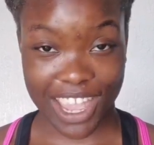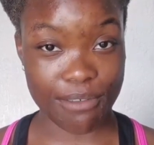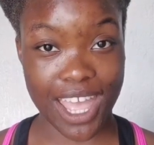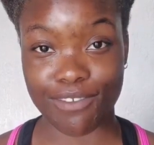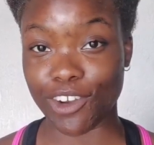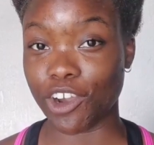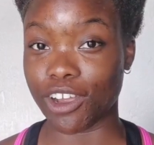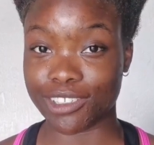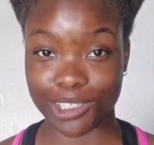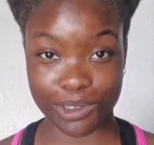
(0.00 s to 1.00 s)
And we have a
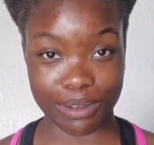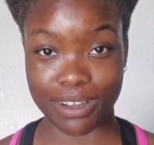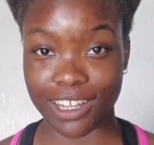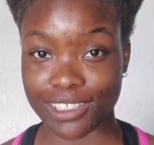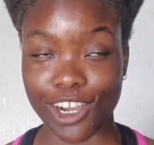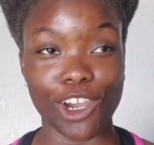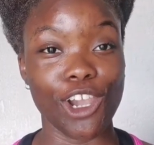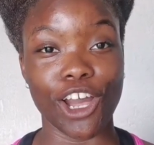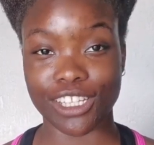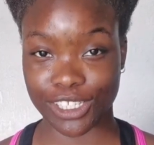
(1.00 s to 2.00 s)
lot to talk about, a
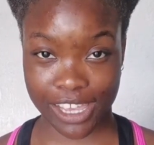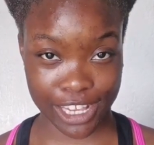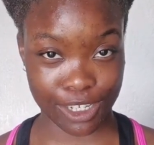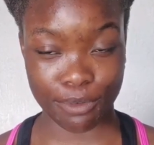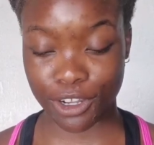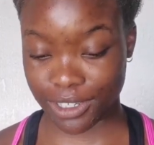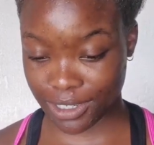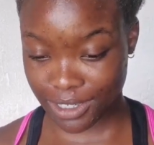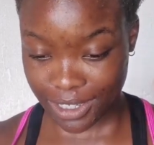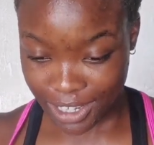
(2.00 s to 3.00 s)
lot to catch up
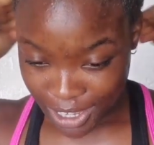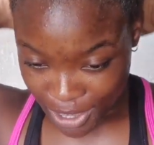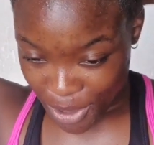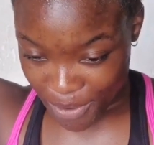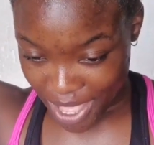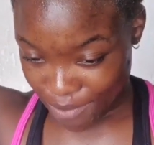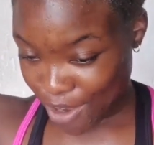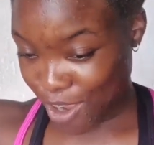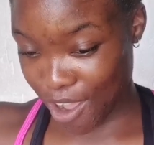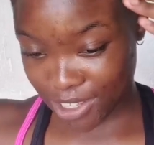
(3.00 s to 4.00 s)
on. We have a
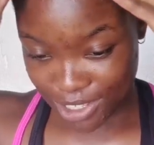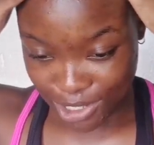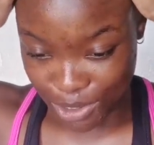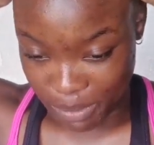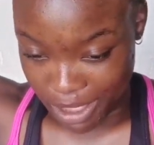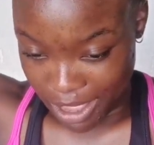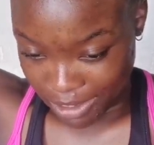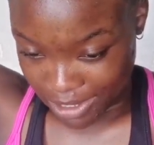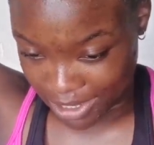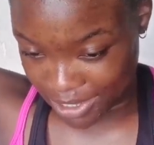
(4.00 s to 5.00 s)
lot to talk
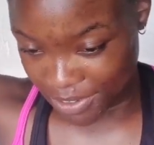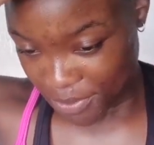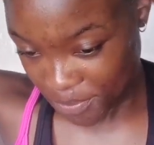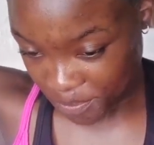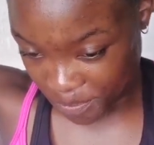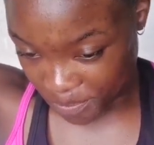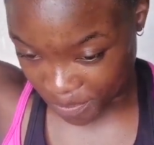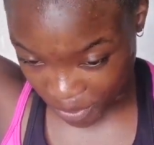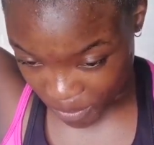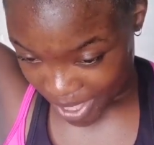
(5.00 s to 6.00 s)
about.
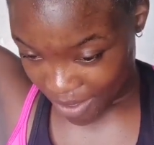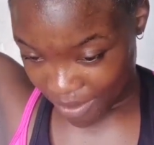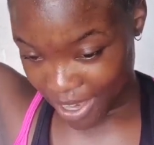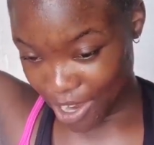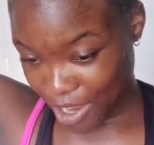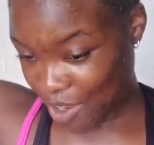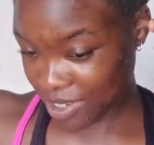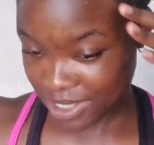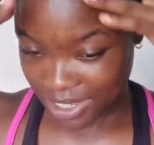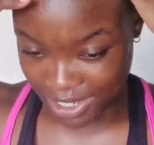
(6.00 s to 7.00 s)
We have a
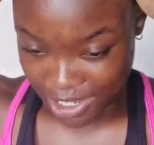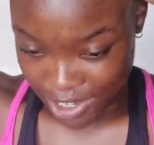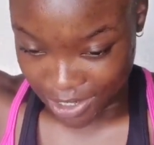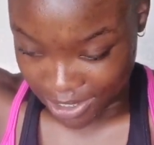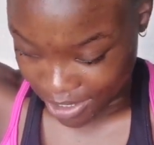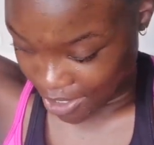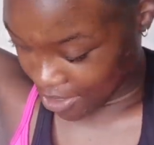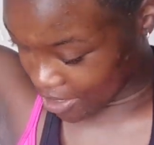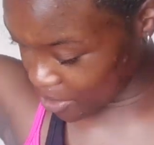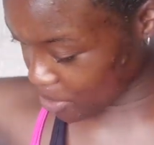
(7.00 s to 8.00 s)
lot to
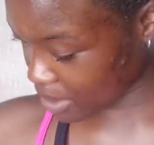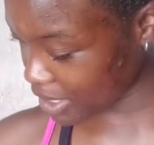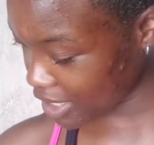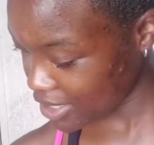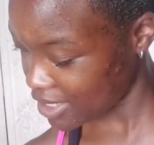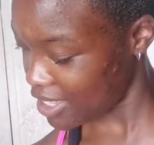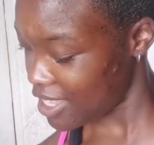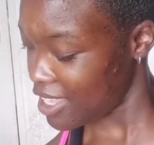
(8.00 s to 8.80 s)
talk about.